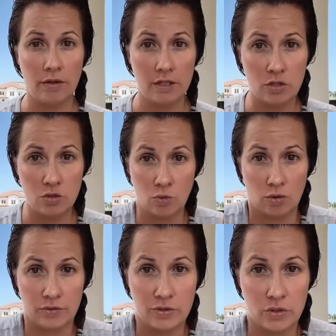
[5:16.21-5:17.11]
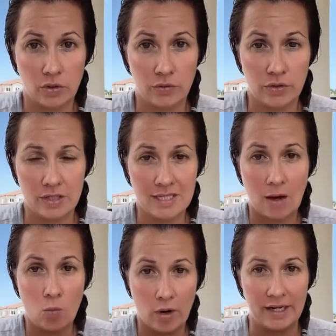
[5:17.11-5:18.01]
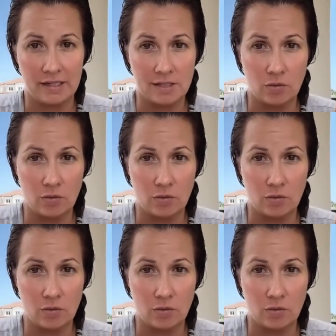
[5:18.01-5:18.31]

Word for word: It's dual, so it's not oneness.